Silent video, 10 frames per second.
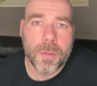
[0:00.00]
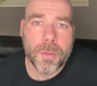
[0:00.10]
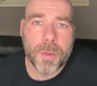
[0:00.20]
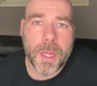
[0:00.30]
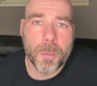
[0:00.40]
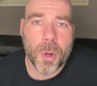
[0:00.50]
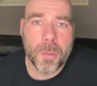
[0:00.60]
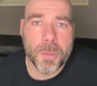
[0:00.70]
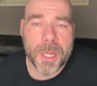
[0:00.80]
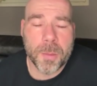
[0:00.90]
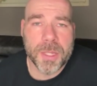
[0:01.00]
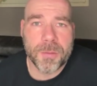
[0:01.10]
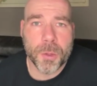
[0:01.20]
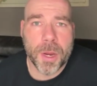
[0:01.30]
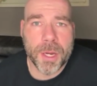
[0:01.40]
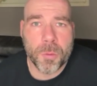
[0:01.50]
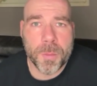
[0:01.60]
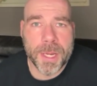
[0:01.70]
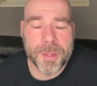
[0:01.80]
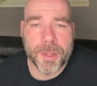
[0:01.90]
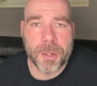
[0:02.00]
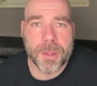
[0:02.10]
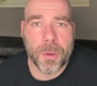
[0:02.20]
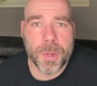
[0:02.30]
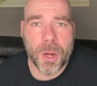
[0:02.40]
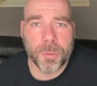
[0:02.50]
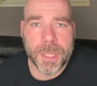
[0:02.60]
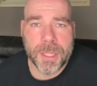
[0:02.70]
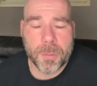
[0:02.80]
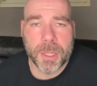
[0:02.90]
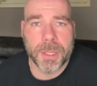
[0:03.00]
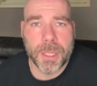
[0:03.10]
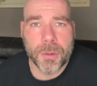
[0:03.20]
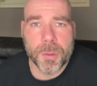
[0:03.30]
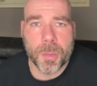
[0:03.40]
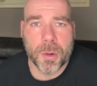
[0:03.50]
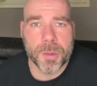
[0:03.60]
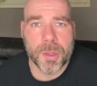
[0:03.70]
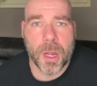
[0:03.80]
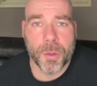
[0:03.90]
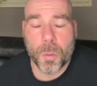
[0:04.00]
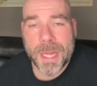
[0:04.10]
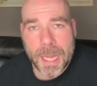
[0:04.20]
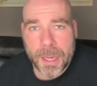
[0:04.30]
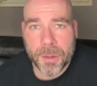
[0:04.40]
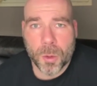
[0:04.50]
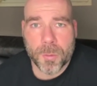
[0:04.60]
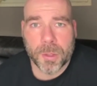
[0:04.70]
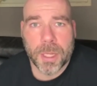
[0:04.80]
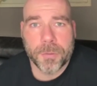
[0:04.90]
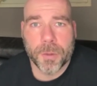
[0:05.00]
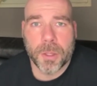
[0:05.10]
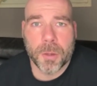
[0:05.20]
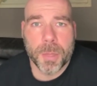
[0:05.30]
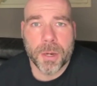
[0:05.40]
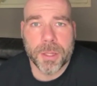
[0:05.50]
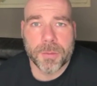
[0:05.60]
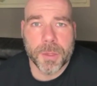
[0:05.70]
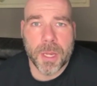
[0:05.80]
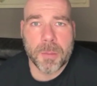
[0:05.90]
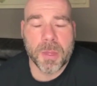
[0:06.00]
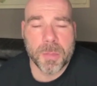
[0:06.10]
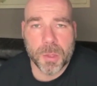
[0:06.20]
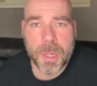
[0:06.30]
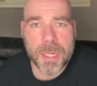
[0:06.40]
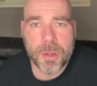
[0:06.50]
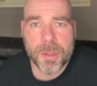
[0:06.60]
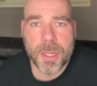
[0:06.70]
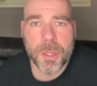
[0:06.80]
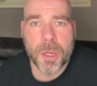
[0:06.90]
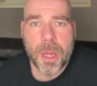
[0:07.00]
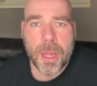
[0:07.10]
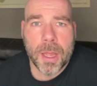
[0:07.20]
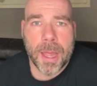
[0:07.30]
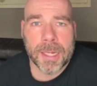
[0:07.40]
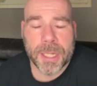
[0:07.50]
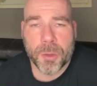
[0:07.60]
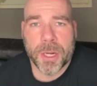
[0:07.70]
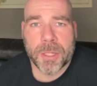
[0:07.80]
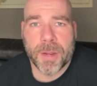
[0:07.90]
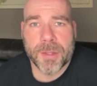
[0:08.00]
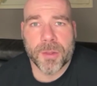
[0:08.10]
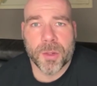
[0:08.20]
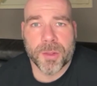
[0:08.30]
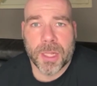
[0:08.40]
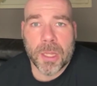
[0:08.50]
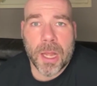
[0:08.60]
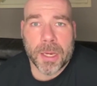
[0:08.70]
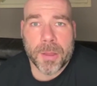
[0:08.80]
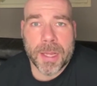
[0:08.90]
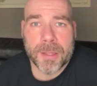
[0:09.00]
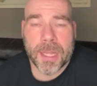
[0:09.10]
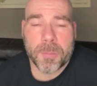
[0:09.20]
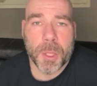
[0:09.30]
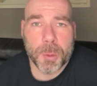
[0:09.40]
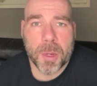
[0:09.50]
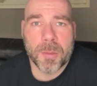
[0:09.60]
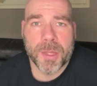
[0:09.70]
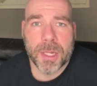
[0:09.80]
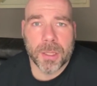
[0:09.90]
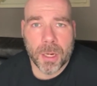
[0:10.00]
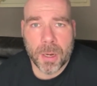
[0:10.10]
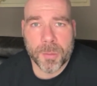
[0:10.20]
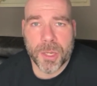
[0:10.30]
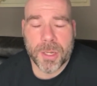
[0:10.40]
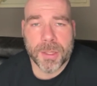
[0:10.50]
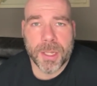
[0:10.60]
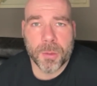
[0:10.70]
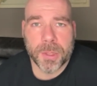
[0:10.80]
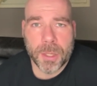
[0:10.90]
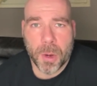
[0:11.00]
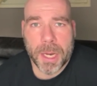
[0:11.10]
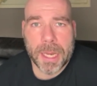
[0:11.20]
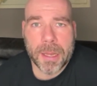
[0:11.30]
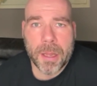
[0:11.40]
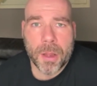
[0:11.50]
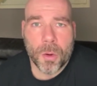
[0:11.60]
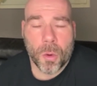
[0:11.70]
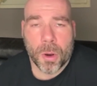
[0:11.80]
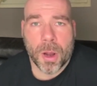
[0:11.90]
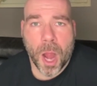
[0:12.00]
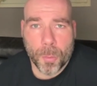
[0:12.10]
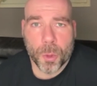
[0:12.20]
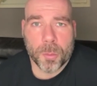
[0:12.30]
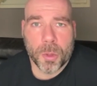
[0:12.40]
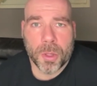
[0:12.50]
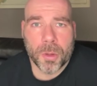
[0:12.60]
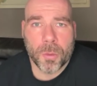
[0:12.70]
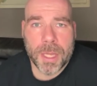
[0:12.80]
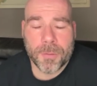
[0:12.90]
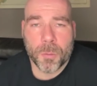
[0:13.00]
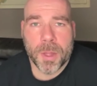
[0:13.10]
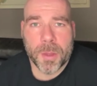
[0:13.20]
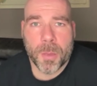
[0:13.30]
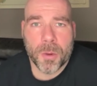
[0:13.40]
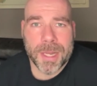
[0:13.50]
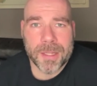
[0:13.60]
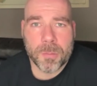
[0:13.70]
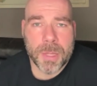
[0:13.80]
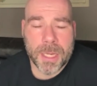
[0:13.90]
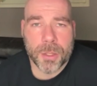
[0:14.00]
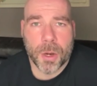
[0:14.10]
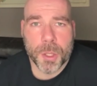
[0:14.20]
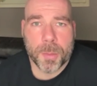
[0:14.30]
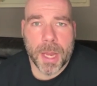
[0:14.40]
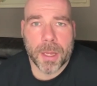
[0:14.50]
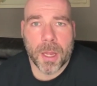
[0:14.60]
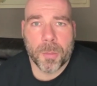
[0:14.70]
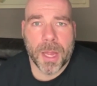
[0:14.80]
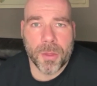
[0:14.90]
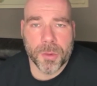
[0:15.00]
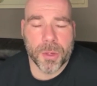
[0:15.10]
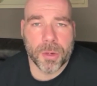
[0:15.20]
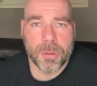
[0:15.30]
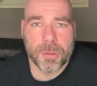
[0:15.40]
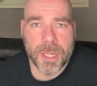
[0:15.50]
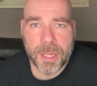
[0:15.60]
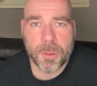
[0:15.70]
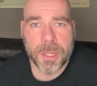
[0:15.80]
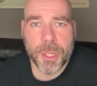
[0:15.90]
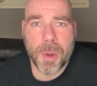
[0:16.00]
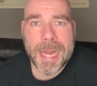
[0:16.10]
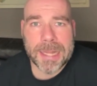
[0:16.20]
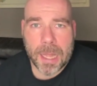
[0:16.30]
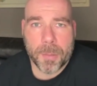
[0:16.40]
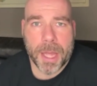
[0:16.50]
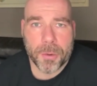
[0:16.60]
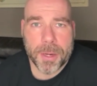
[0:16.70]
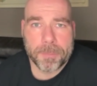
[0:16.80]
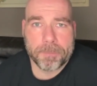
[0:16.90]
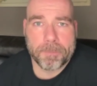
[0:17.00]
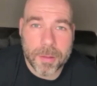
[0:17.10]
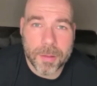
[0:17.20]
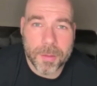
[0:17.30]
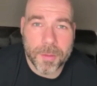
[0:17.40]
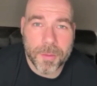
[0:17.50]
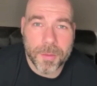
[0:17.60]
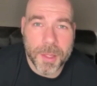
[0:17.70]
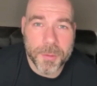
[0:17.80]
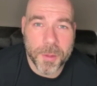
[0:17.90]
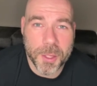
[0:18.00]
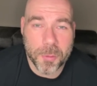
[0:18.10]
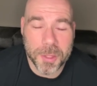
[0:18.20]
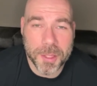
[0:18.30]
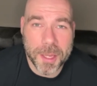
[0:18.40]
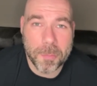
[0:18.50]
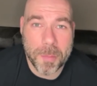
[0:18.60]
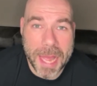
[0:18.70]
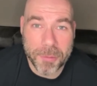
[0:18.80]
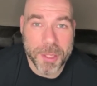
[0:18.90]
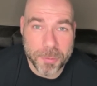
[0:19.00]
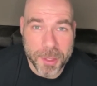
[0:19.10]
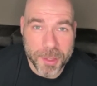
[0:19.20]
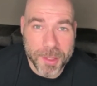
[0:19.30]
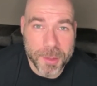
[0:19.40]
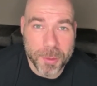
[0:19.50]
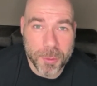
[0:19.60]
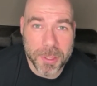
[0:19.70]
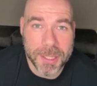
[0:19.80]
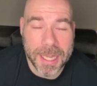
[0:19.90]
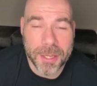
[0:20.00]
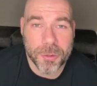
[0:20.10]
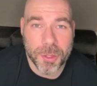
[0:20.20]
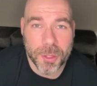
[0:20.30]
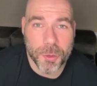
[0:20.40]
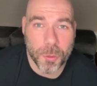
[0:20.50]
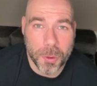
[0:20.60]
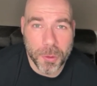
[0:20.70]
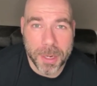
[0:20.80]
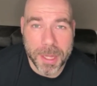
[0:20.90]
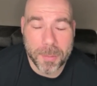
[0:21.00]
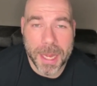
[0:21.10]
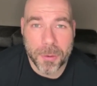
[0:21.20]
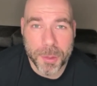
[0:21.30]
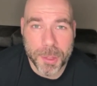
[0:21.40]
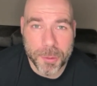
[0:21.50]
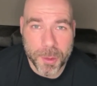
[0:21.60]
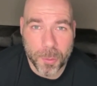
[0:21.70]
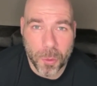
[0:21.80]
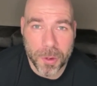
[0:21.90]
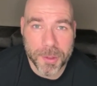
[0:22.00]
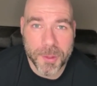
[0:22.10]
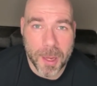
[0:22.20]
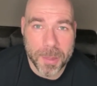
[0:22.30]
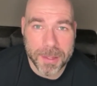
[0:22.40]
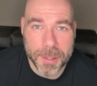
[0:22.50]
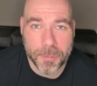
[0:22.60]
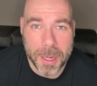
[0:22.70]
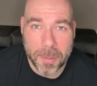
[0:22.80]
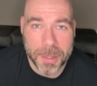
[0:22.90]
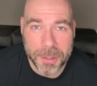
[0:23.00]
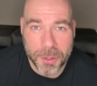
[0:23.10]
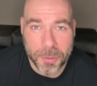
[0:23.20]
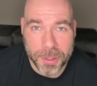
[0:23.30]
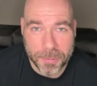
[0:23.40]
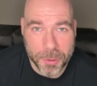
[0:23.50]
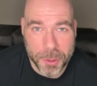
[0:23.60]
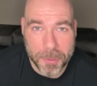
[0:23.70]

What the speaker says: The problem becomes even greater when we consider that we only typically use boats on the weekend, or they're left for long periods of time in between usage, and electronic devices are still on. Things like bilge pumps and alarms are continually running or operable even when the boat isn't being charged back up, and those are continually draining that battery. This video will look at battery switches, which will allow you to control the way that power is used aboard, stopping this from happening to you in the future.